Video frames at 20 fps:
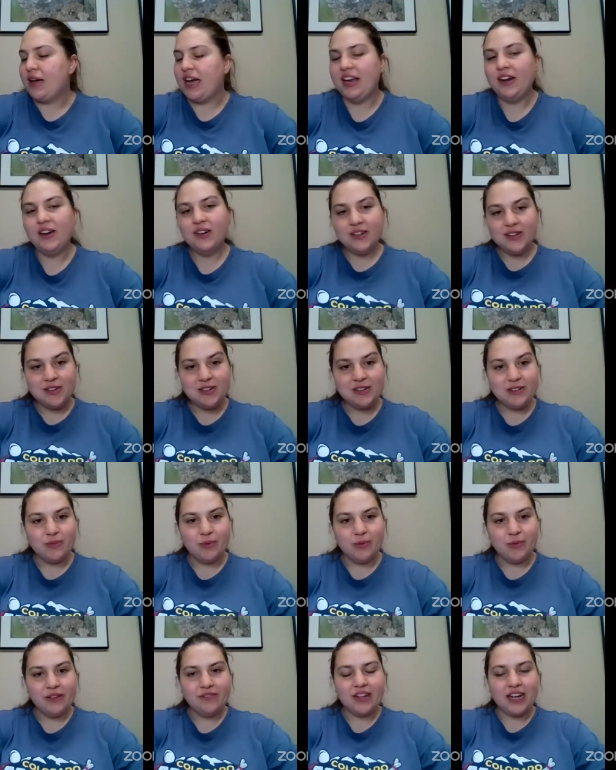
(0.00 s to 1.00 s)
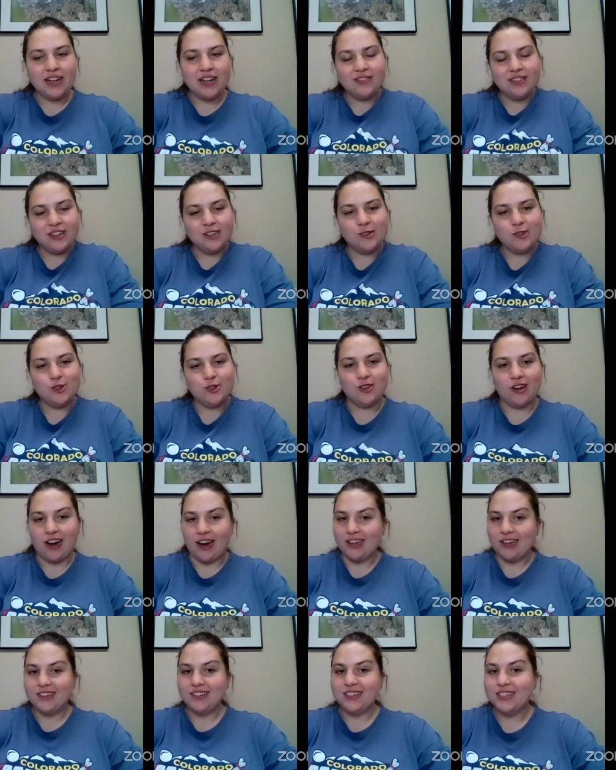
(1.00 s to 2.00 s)
Um, I don't know if we've ever
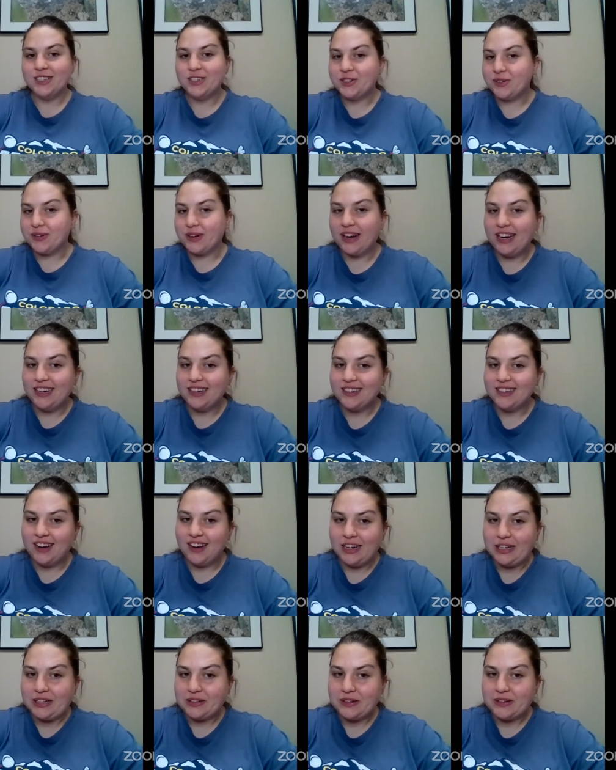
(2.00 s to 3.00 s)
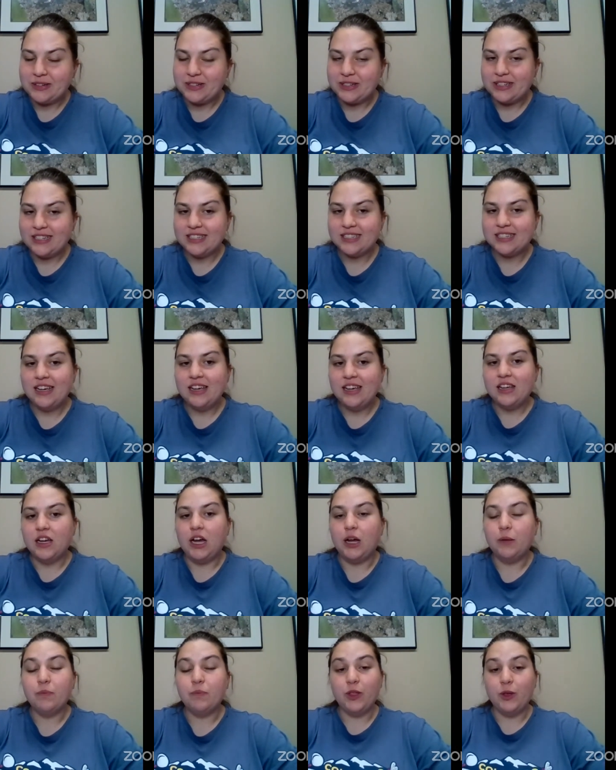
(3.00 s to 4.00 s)
tried to train cockroaches.
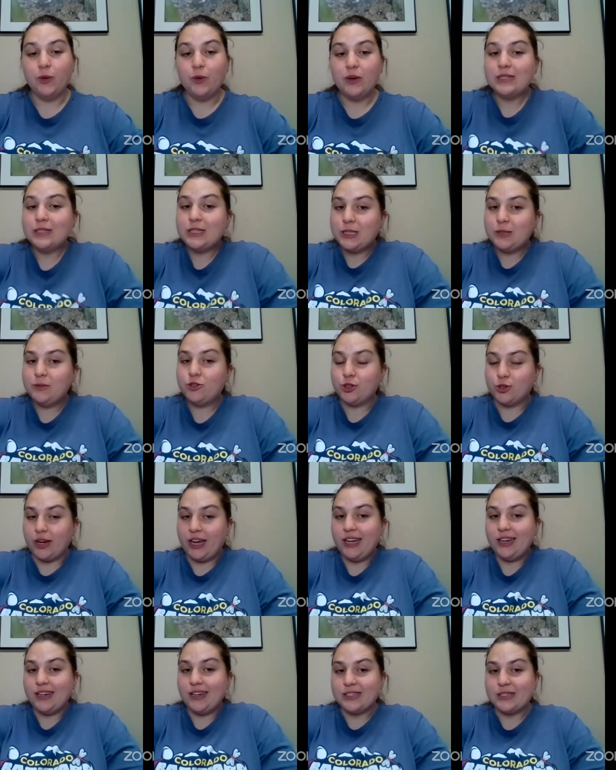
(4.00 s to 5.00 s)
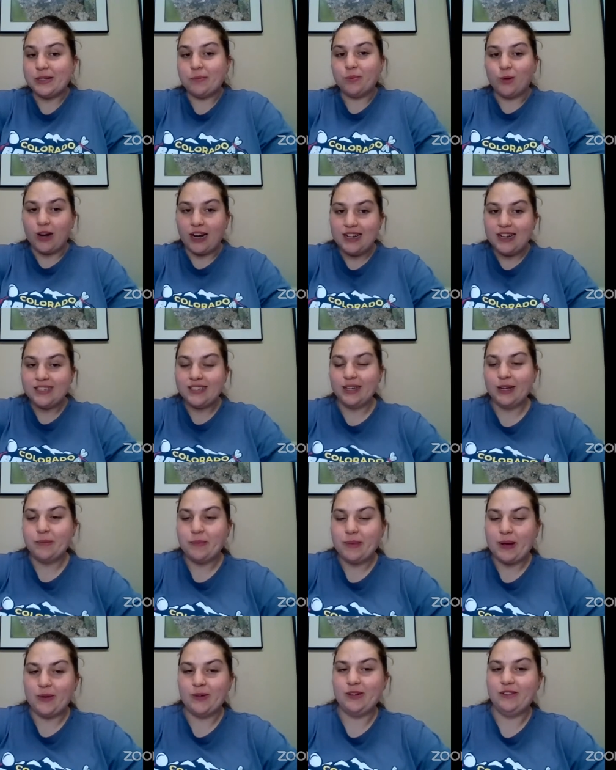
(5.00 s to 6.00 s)
Um, you can train a surprising
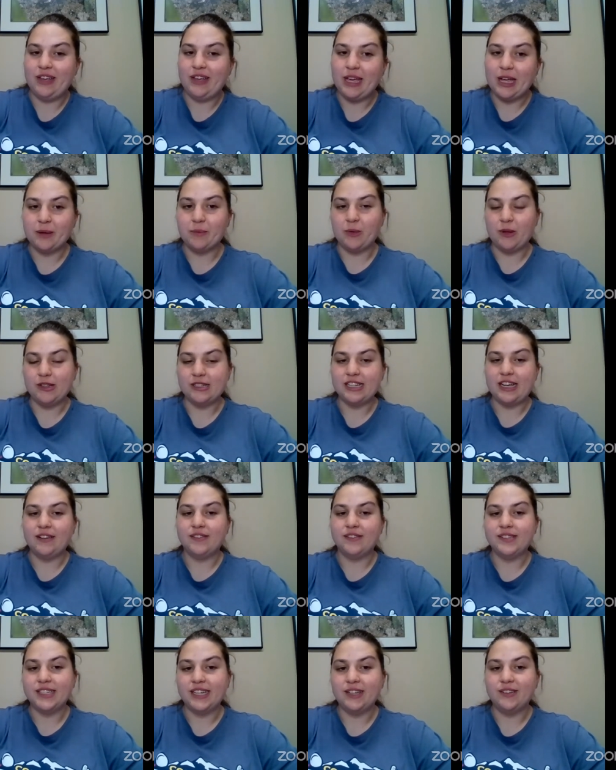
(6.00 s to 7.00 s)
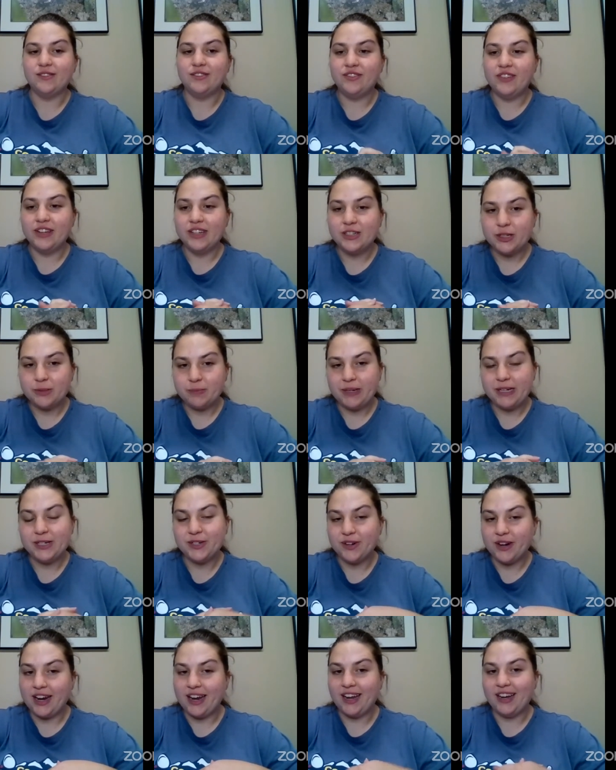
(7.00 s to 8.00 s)
amount of animals. I've seen fish be
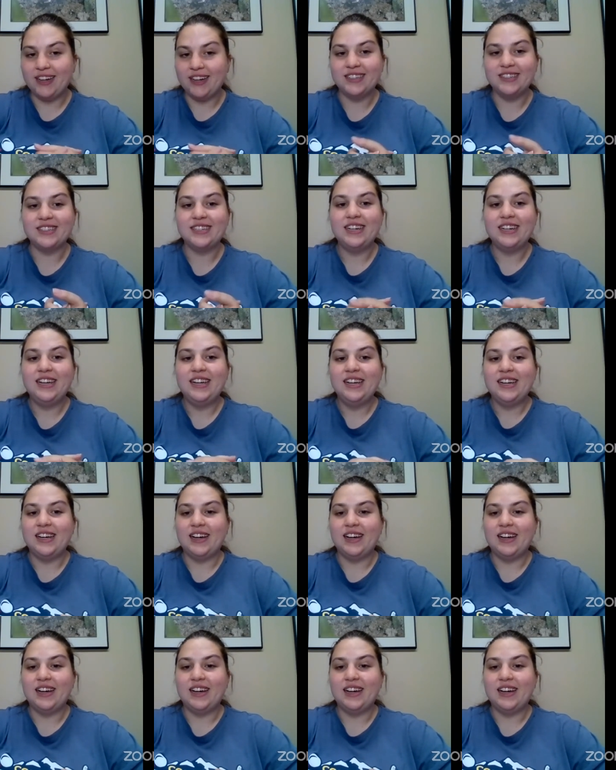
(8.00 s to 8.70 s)
trained,